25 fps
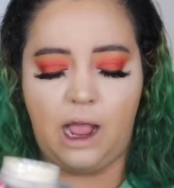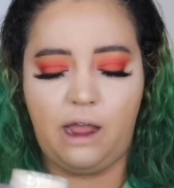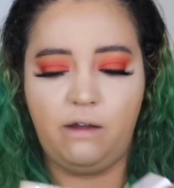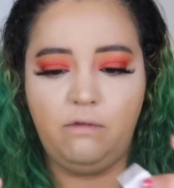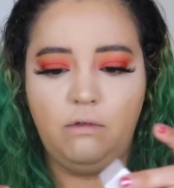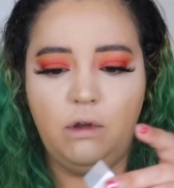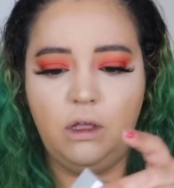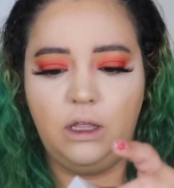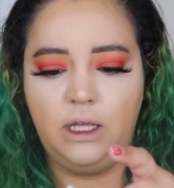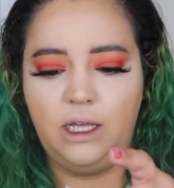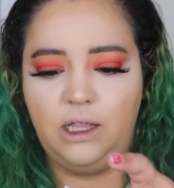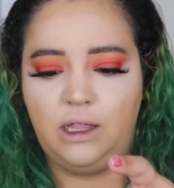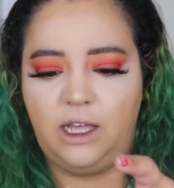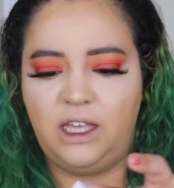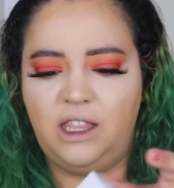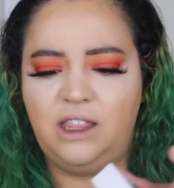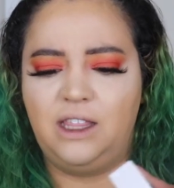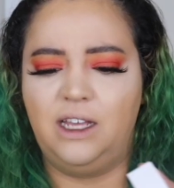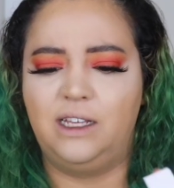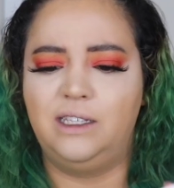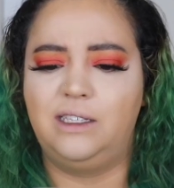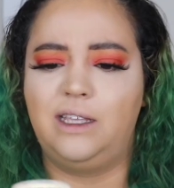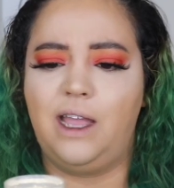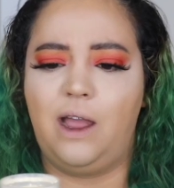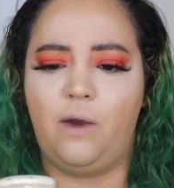I really like
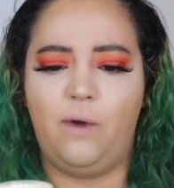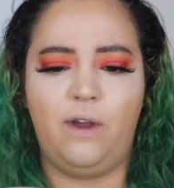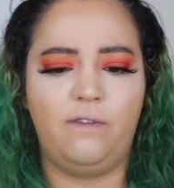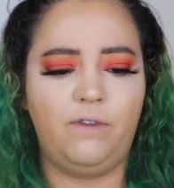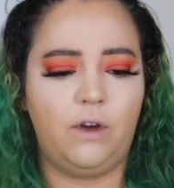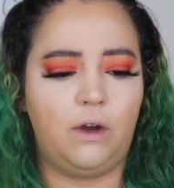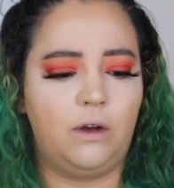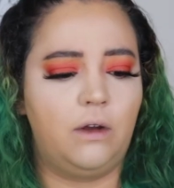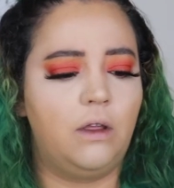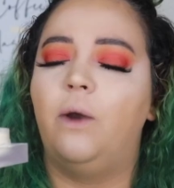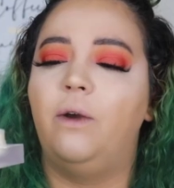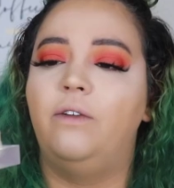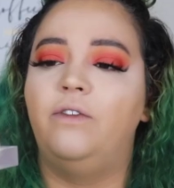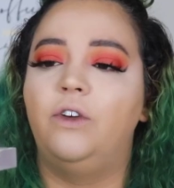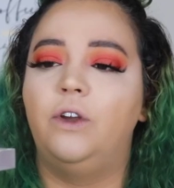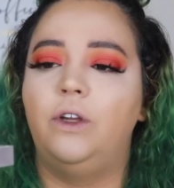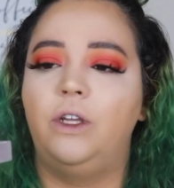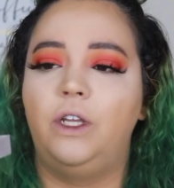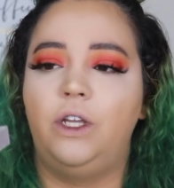this. However, however,